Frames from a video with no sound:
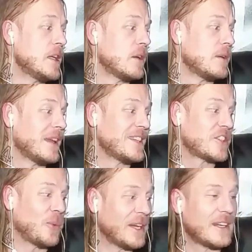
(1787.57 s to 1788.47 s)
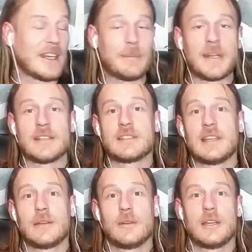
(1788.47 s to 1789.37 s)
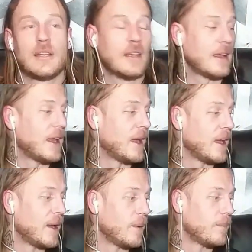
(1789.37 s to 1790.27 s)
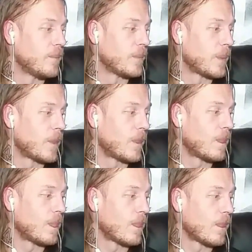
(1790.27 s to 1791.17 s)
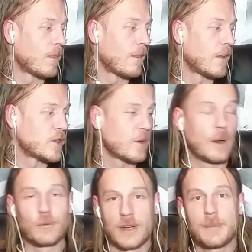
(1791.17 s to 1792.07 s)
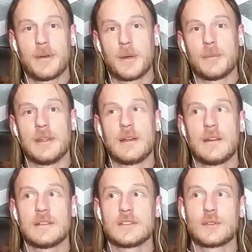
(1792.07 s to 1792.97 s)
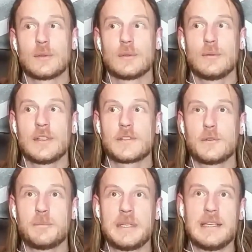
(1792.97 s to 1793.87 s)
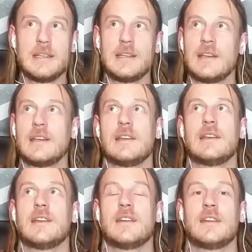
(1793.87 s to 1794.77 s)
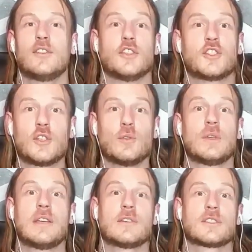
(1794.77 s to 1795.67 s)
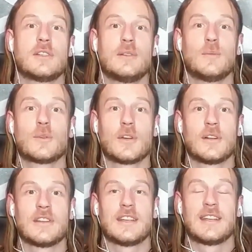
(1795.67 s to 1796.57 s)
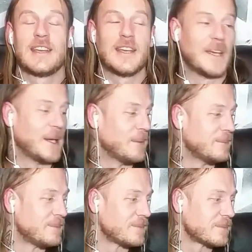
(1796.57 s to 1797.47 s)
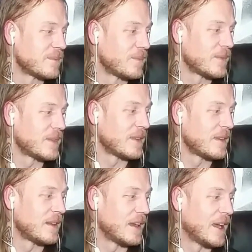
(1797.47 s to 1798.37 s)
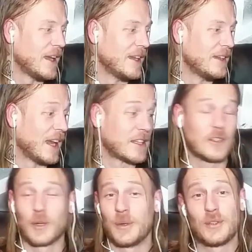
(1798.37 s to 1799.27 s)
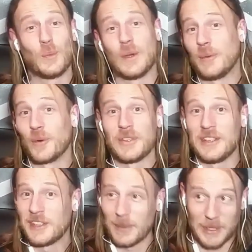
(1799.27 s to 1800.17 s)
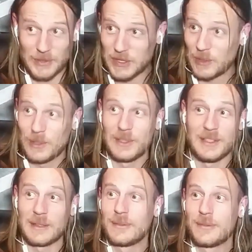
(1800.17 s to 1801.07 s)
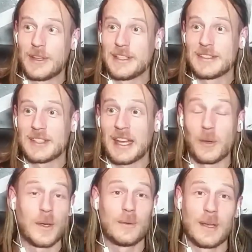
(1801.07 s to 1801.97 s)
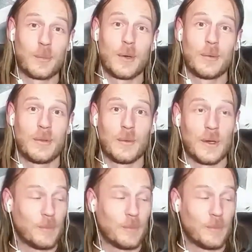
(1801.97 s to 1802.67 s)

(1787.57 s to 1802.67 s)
you know, that's 29 minutes now. Um, so I'll wrap it up there. So this will be the school years, we'll call it. Um, and I could go into way more detail about school and different things, and I will, I probably